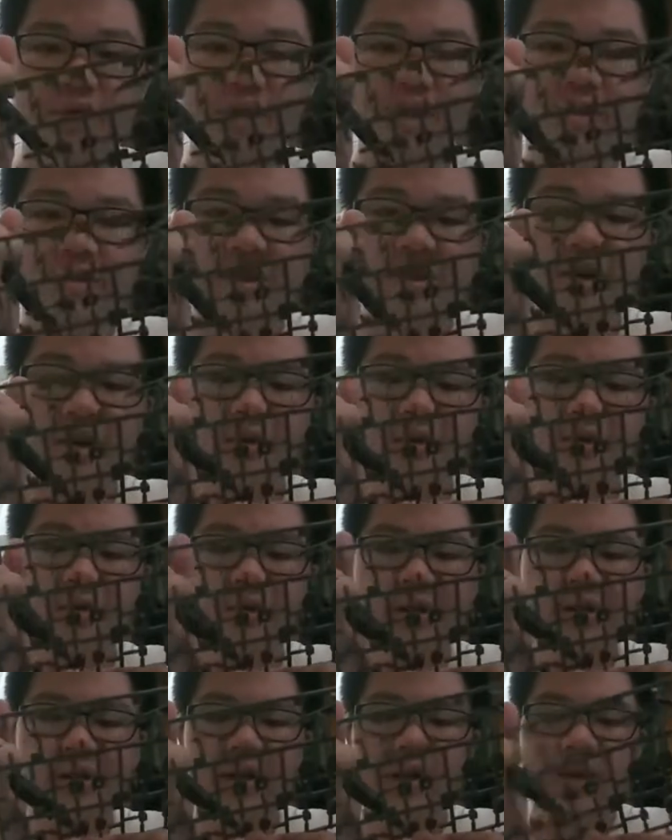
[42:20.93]
ago.
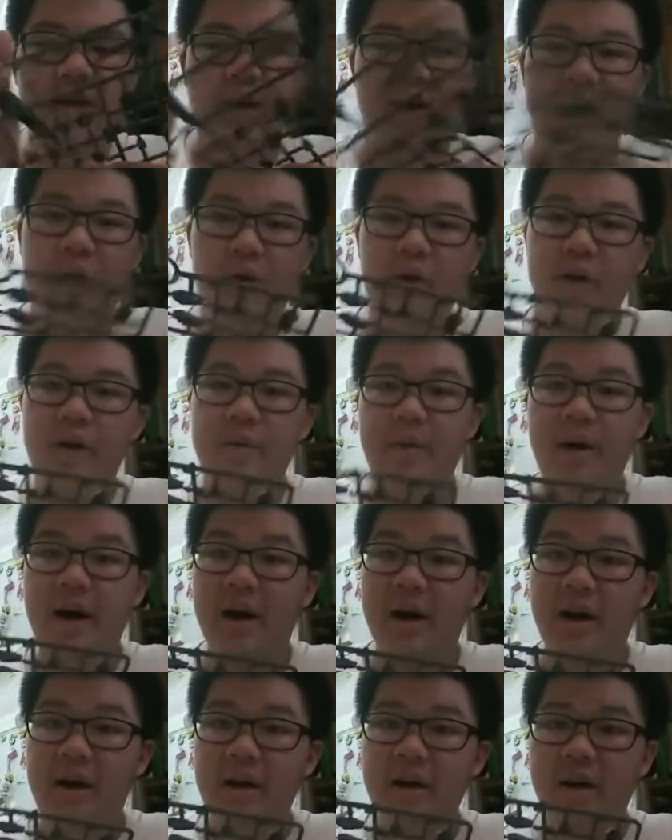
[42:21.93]
How old am
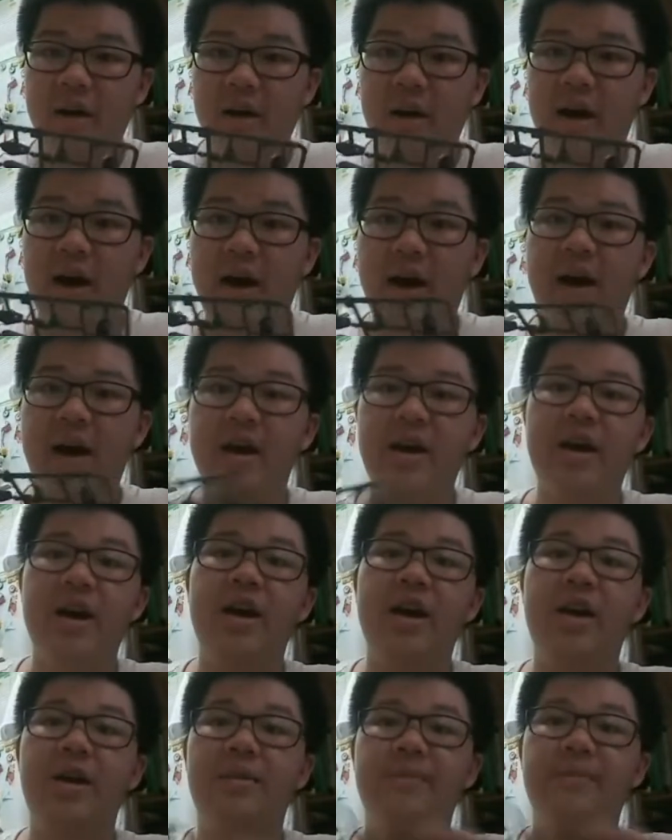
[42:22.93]
I? I am